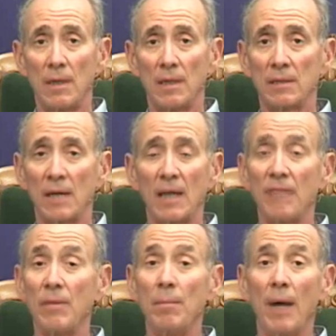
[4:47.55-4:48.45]
it's not
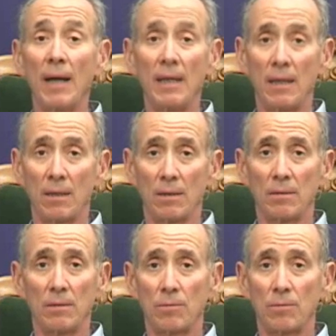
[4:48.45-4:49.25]
even my ego,